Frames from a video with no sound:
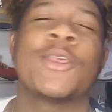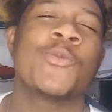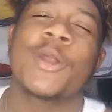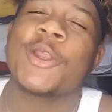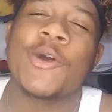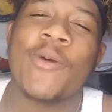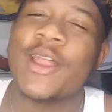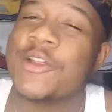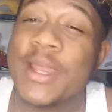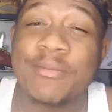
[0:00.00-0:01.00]
You want to know why
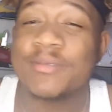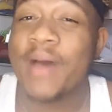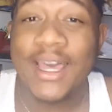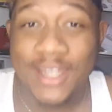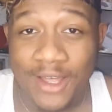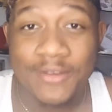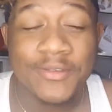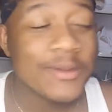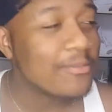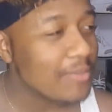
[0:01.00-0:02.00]
their name is Buyloved?
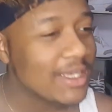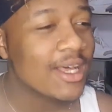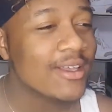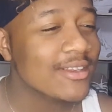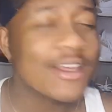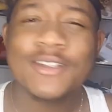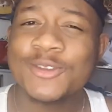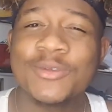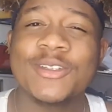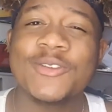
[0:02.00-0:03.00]
Because as
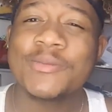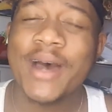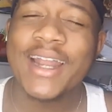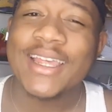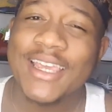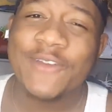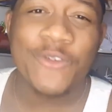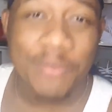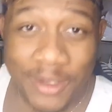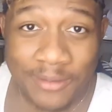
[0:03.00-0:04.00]
soon as you buy the heat
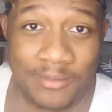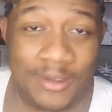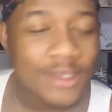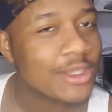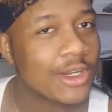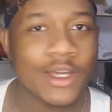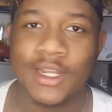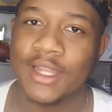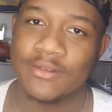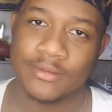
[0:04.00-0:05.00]
from them, you're
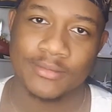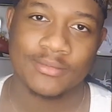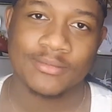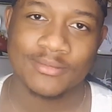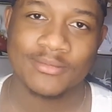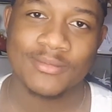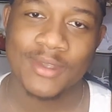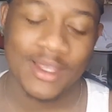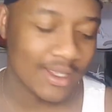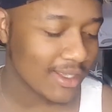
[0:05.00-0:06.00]
gonna love them.
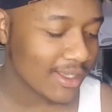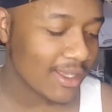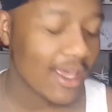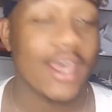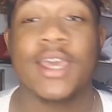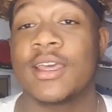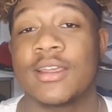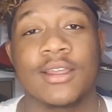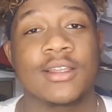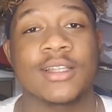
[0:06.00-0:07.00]
Hey,
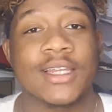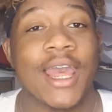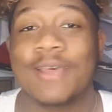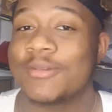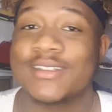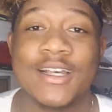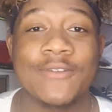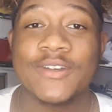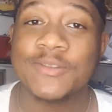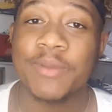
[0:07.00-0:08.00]
the name is
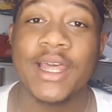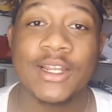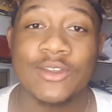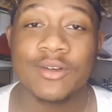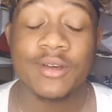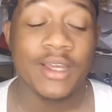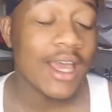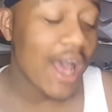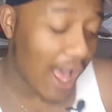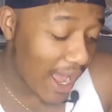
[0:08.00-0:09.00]
self-explanatory.
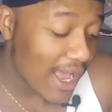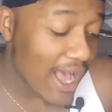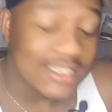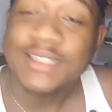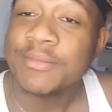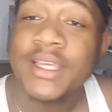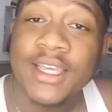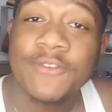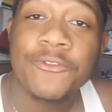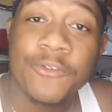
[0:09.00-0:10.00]
I got some
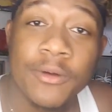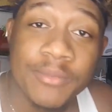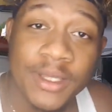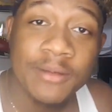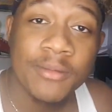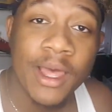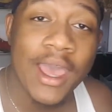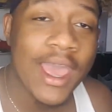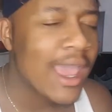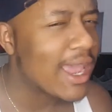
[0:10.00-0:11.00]
heat from them,
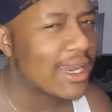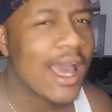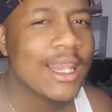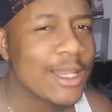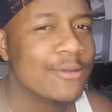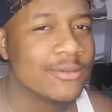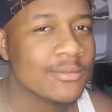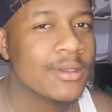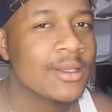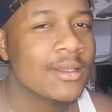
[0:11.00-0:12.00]
and I love them.
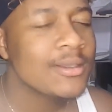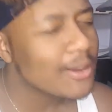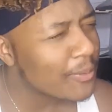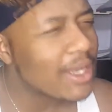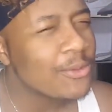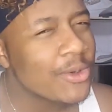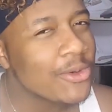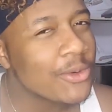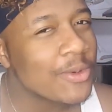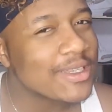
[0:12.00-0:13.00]
You're probably
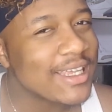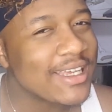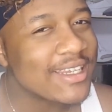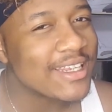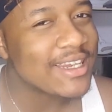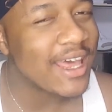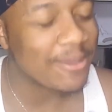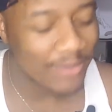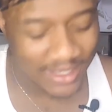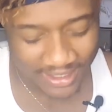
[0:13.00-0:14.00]
wondering what the heat look like,
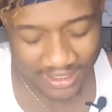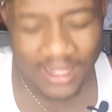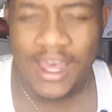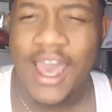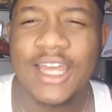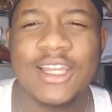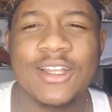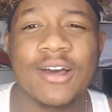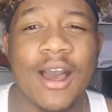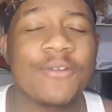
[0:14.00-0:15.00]
man. Hey,
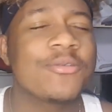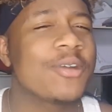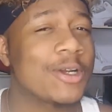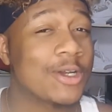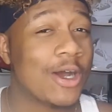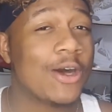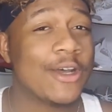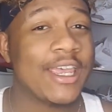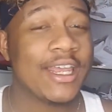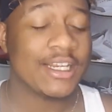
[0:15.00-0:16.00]
look, I'm finna go
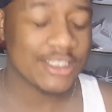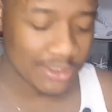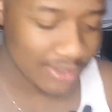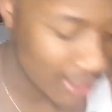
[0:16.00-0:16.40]
ahead and show